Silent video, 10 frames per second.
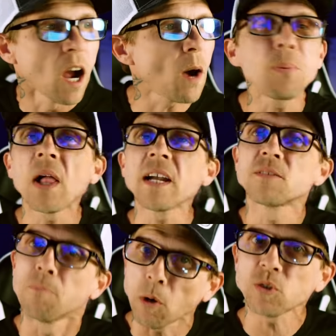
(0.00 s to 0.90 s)
applies
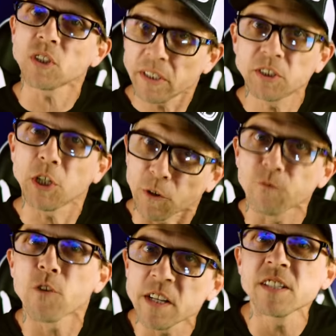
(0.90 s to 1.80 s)
mostly to your
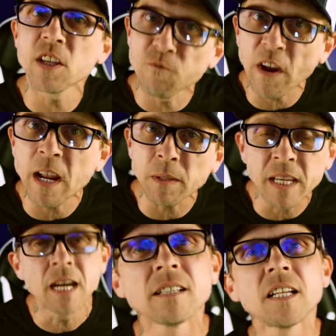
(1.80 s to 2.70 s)
friends and
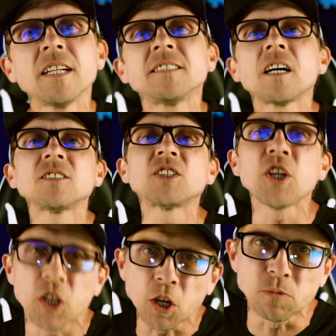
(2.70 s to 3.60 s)
family than it does to you